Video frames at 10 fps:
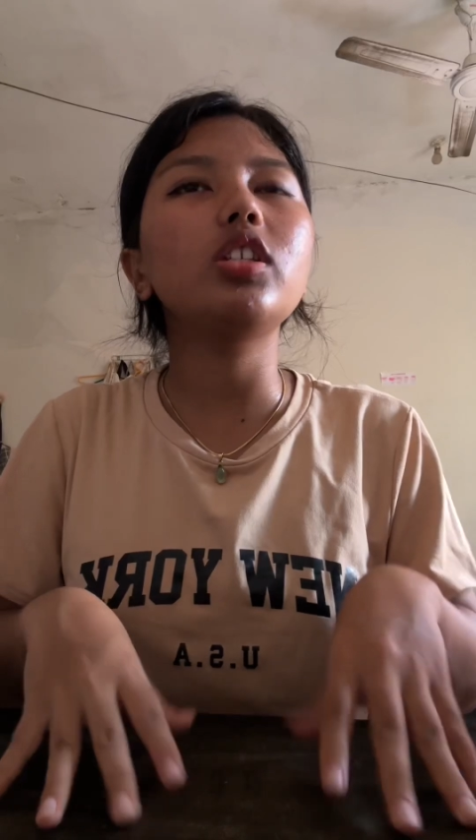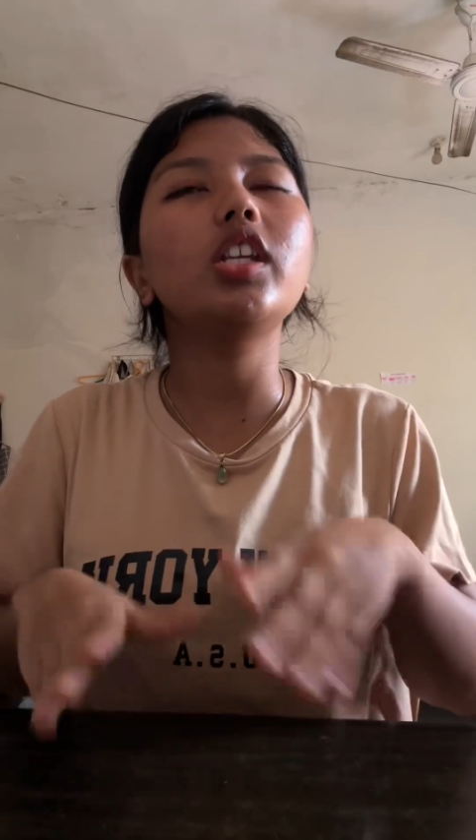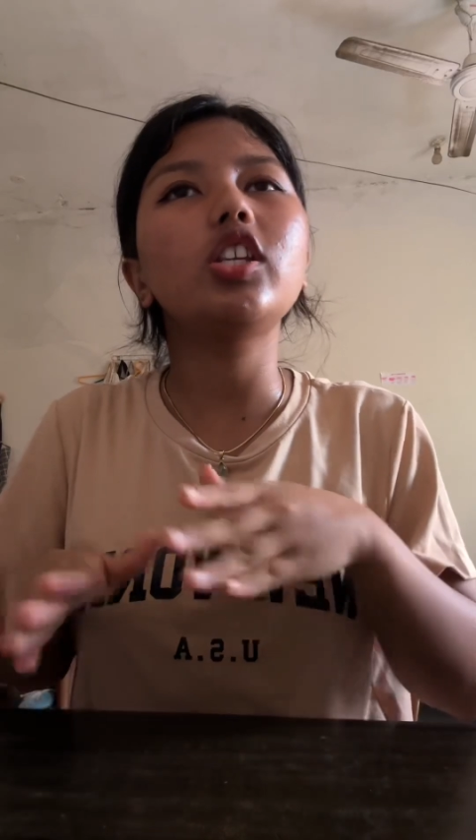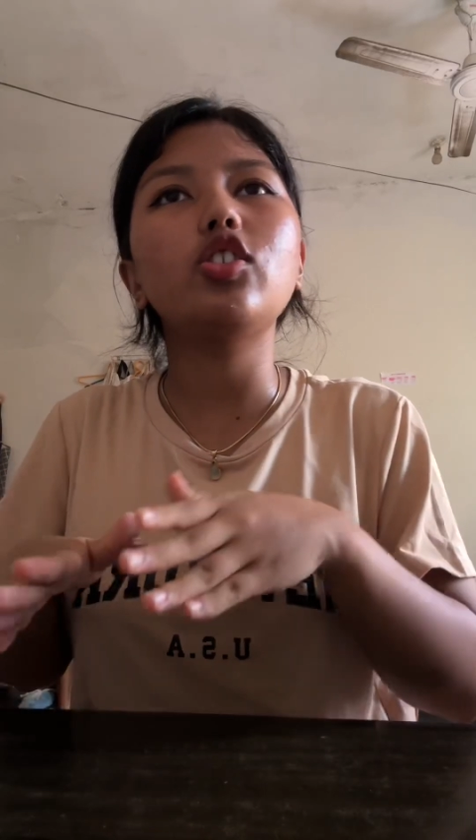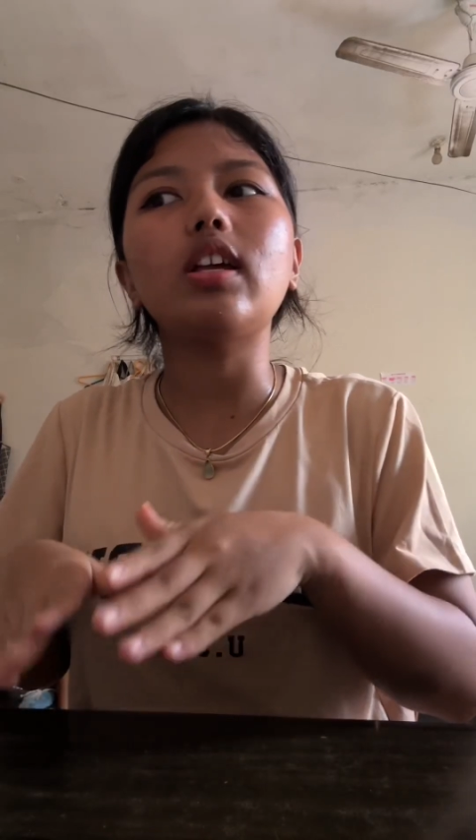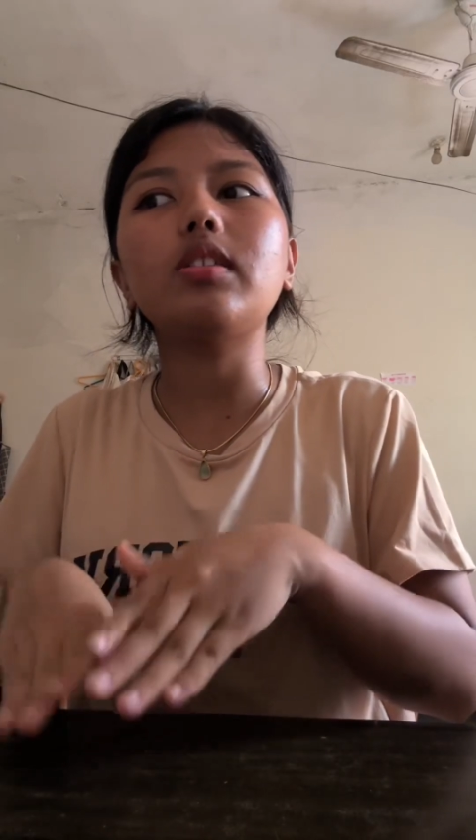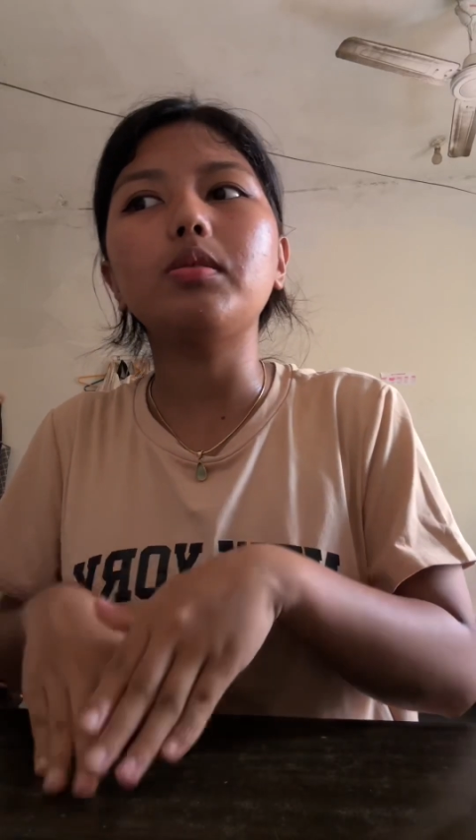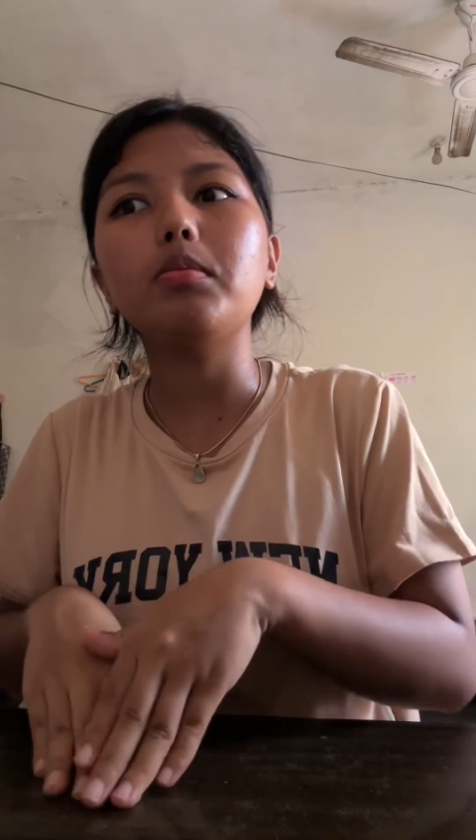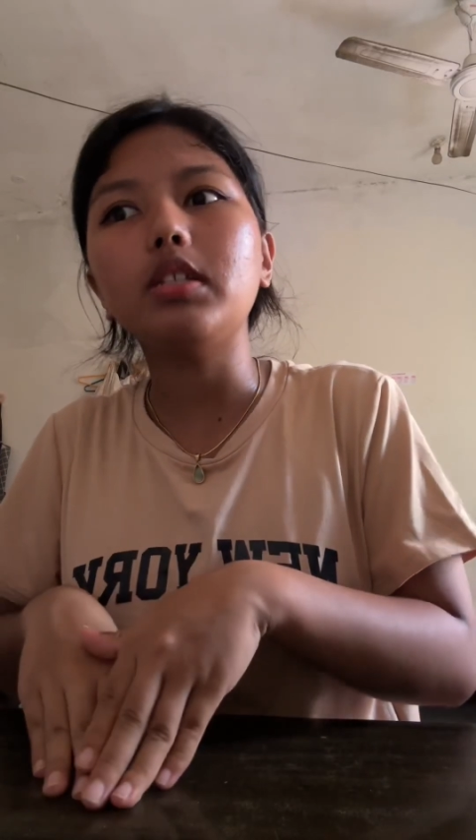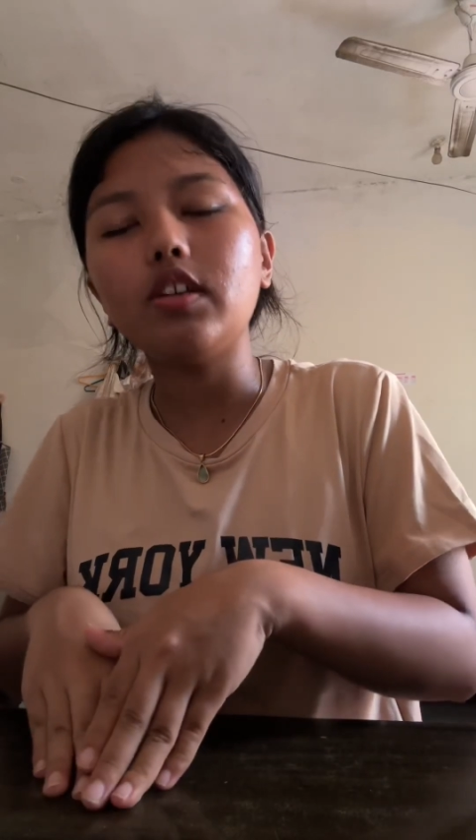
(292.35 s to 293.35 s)
it is
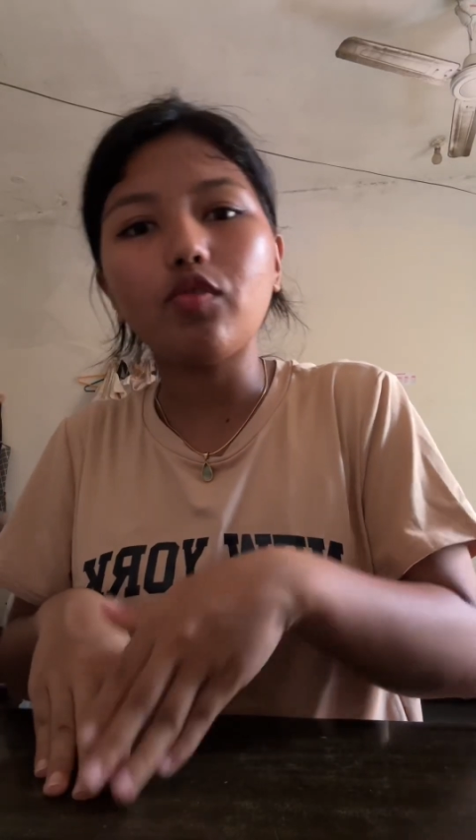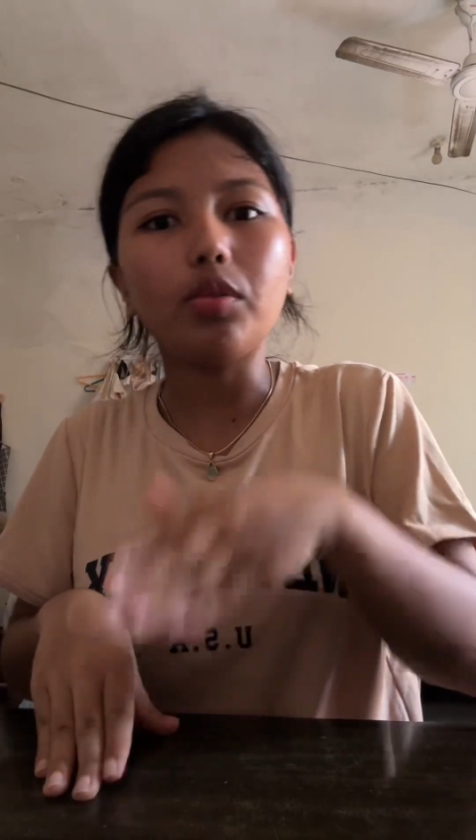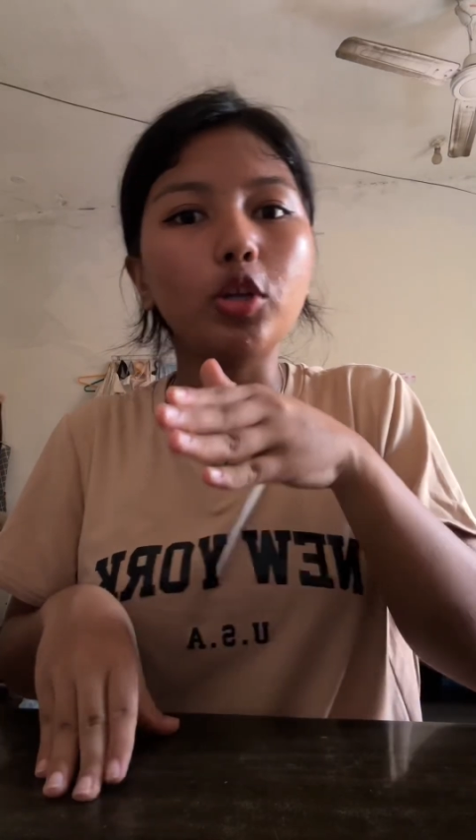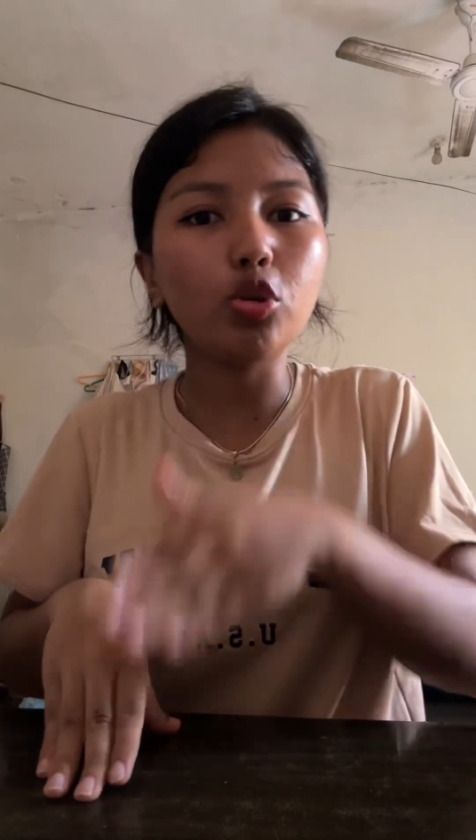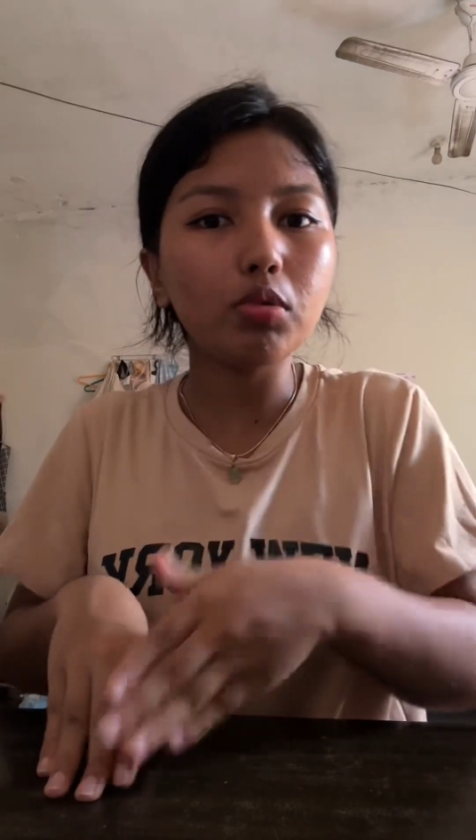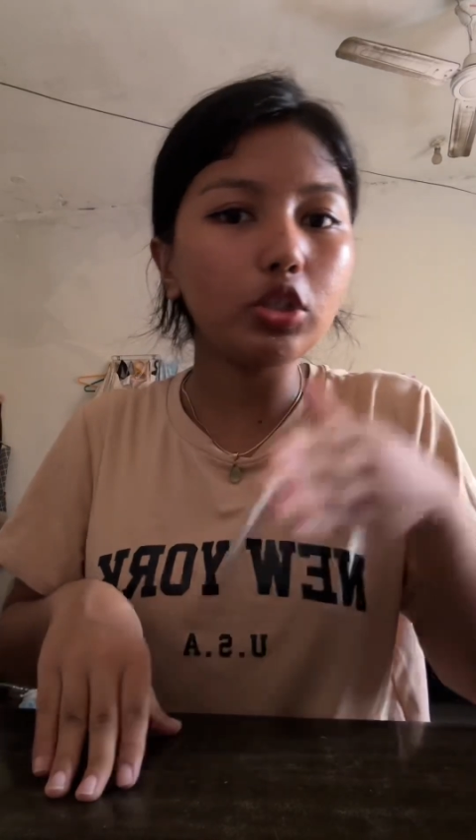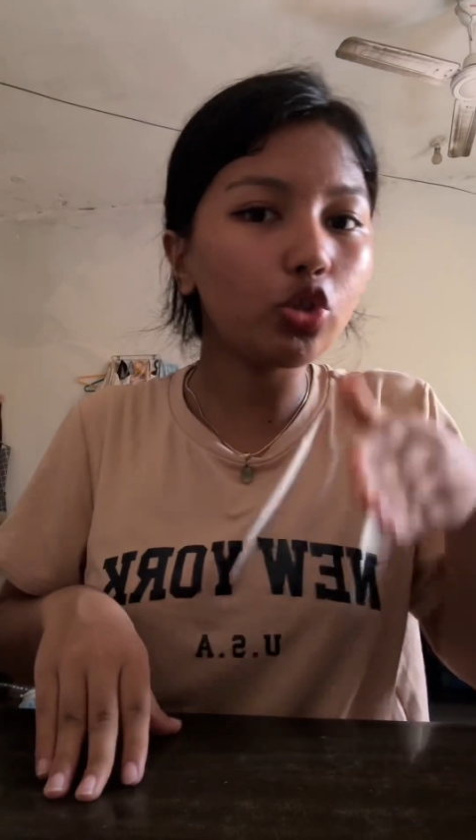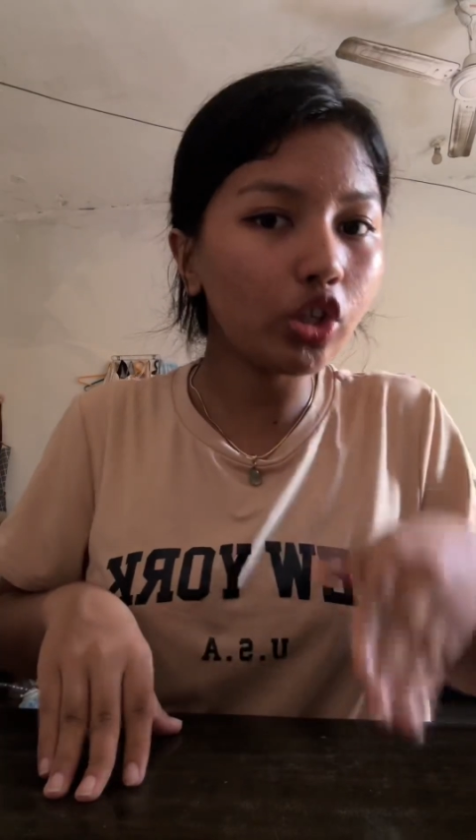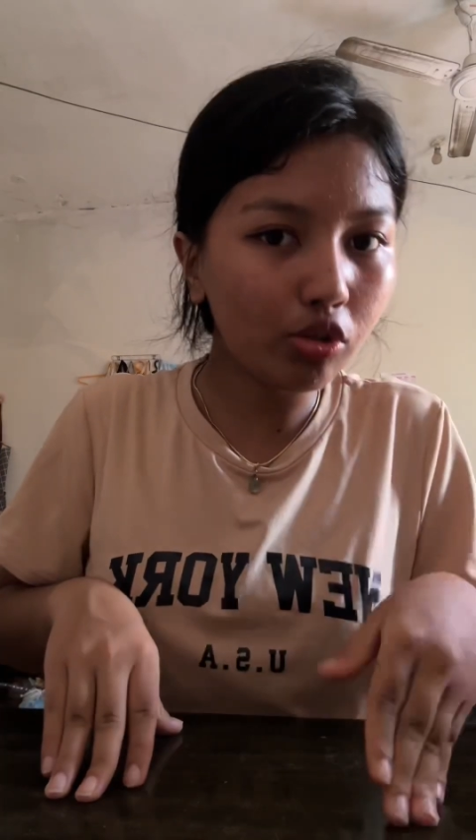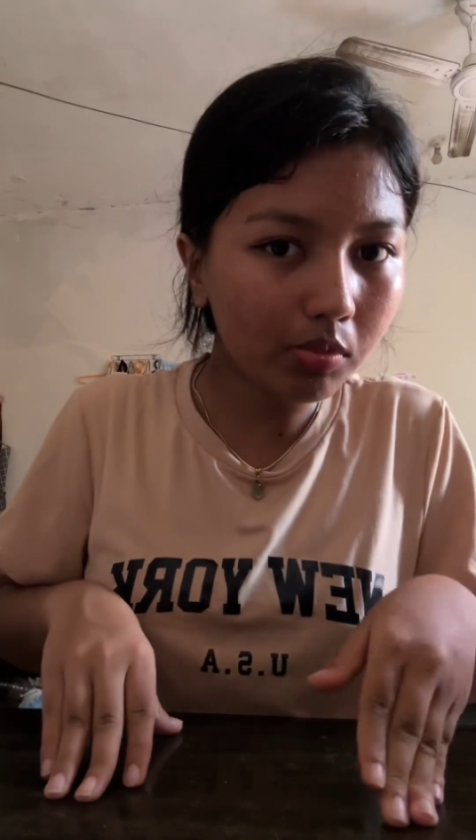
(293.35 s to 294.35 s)
transmitted from human to
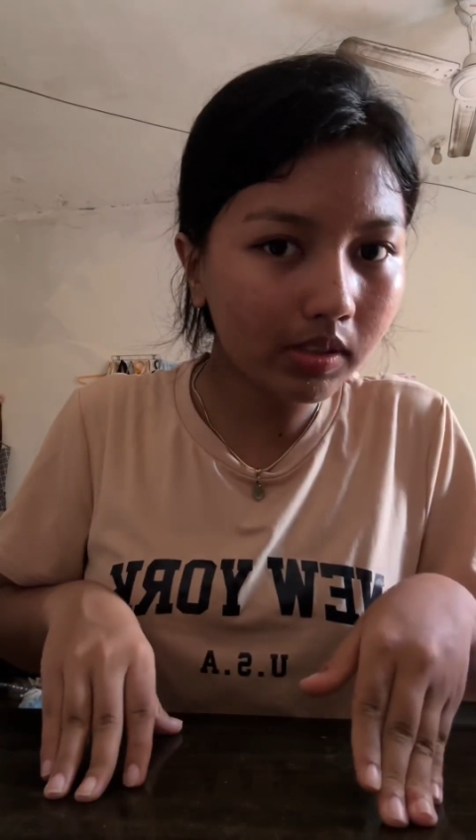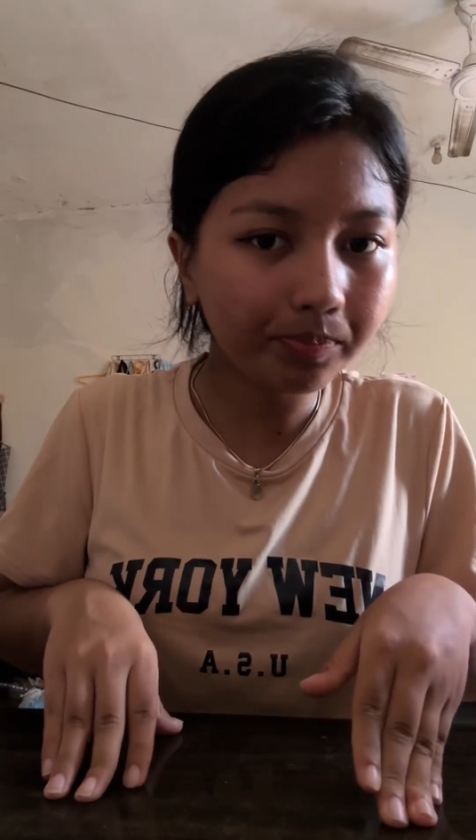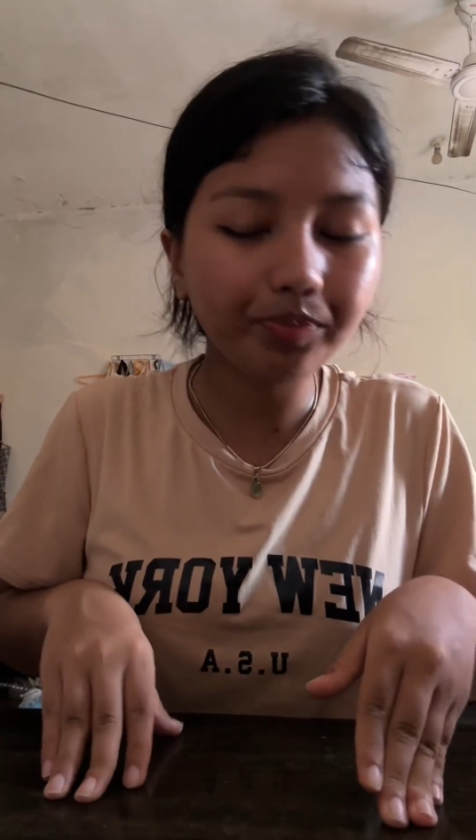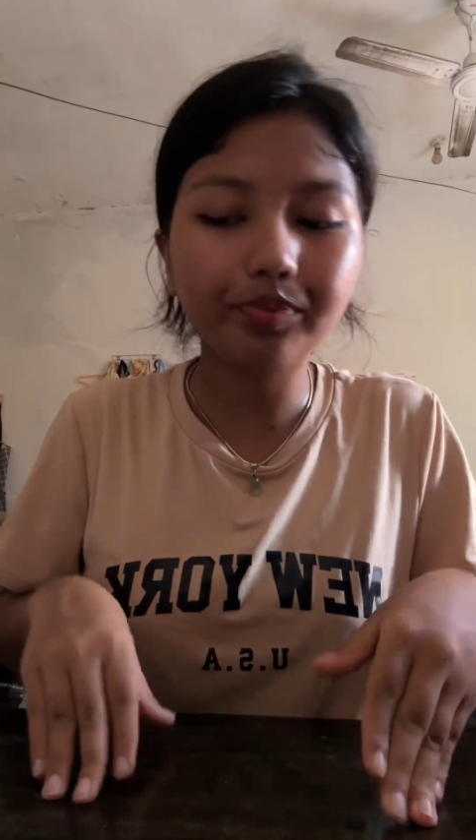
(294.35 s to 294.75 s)
human.